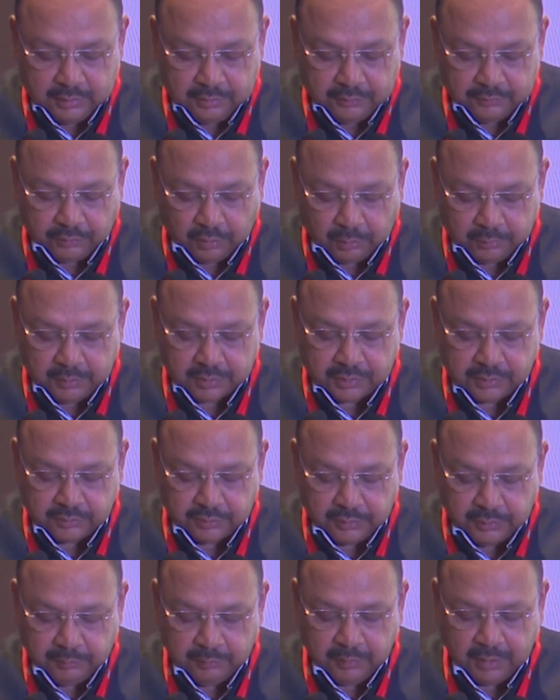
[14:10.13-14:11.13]
From the
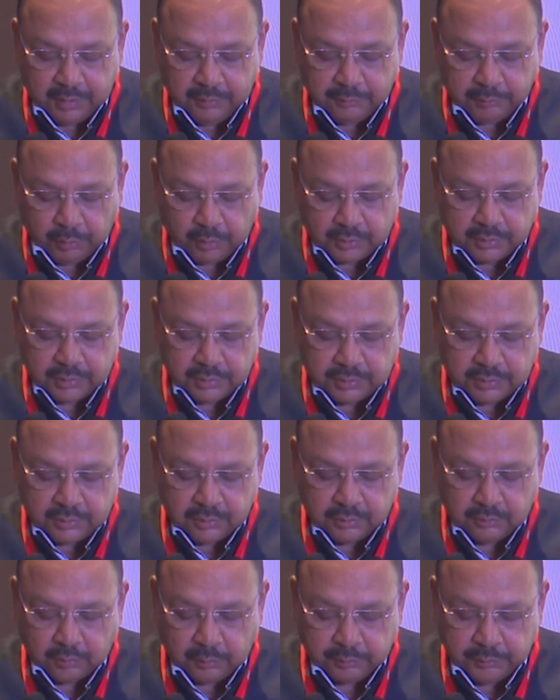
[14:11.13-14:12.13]
streamlined processes
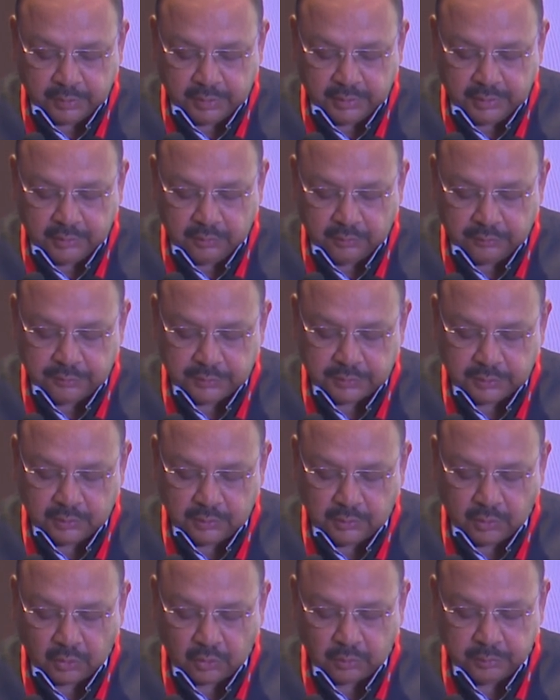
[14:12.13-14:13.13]
of obtaining official
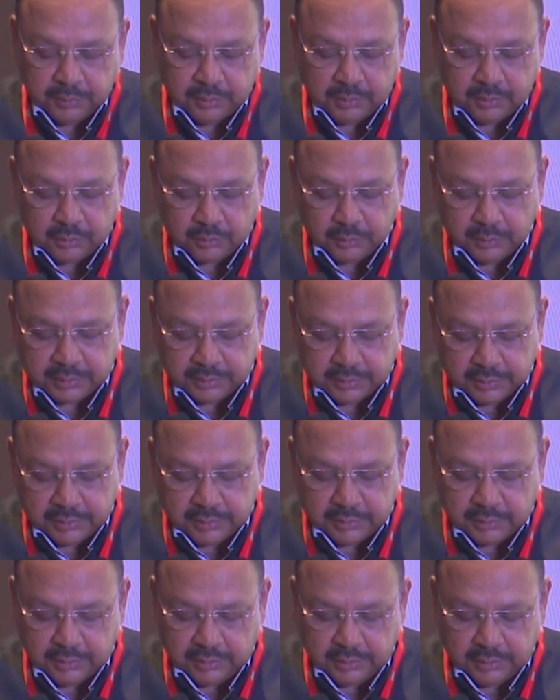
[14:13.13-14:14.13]
documents to
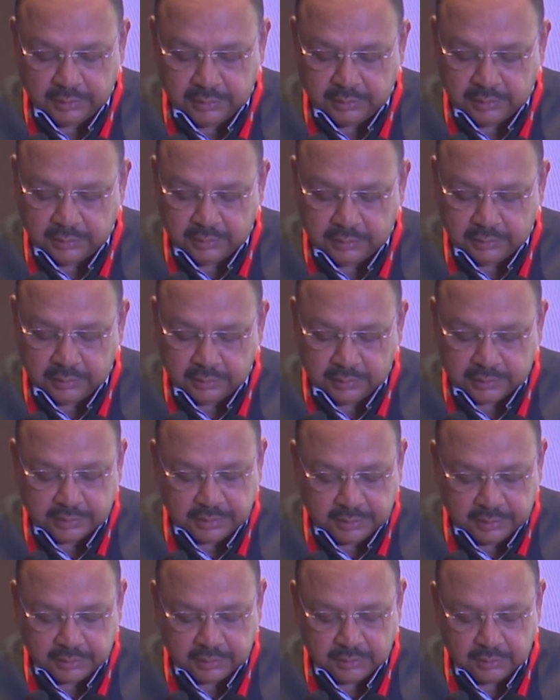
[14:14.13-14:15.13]

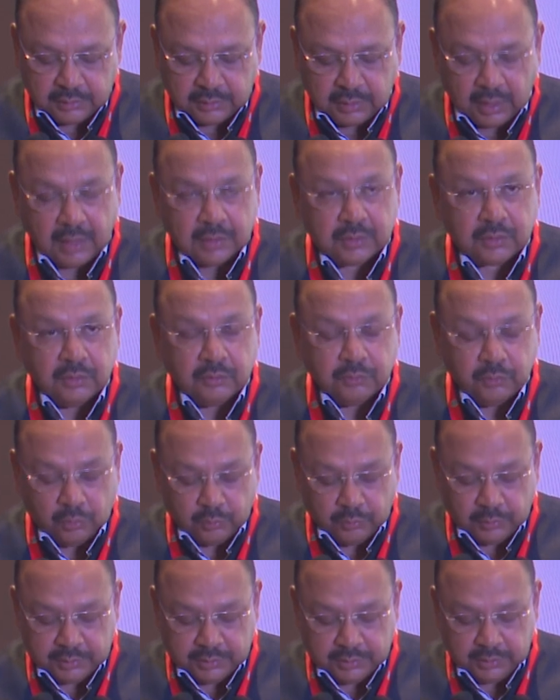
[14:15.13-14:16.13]
essential task of
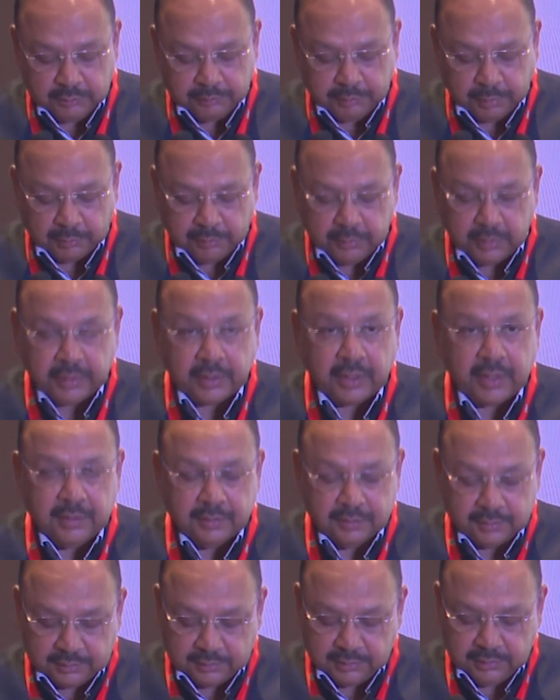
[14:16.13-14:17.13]
overseeing public
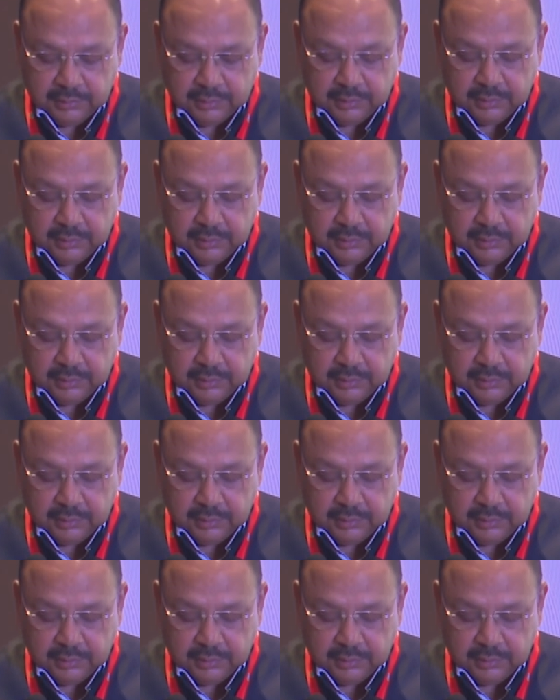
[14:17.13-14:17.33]
health,